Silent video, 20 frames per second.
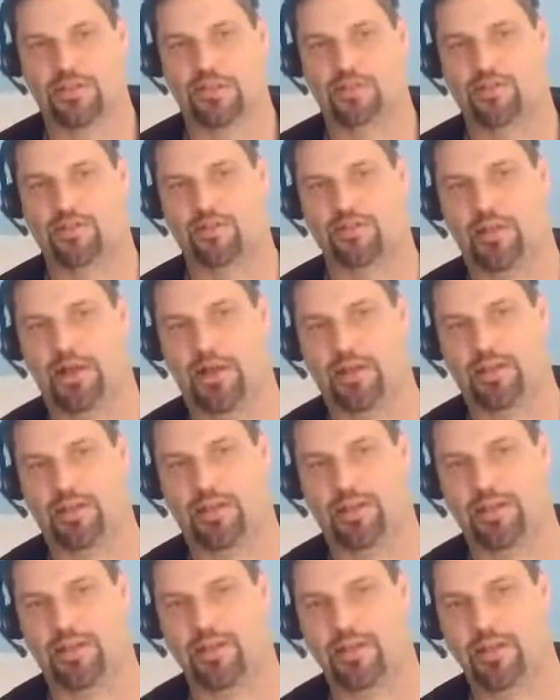Keep in
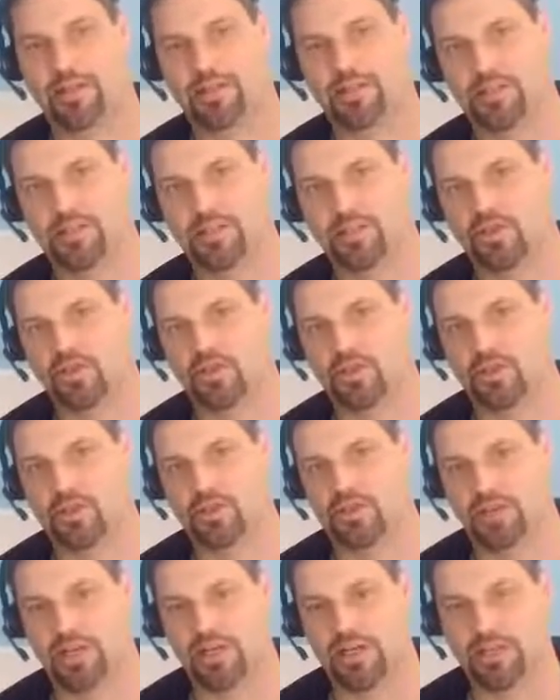mind, this
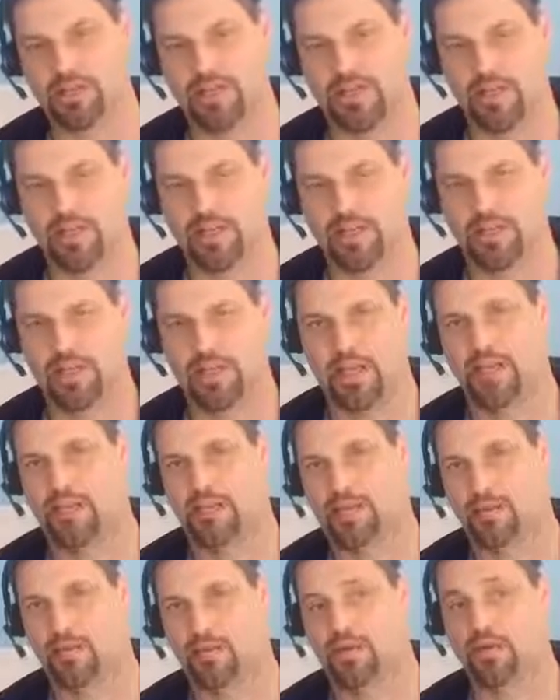shows us a
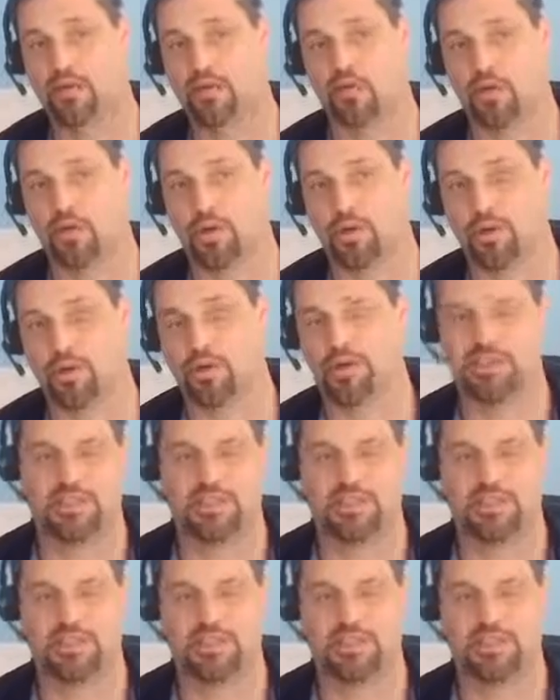10-year historical,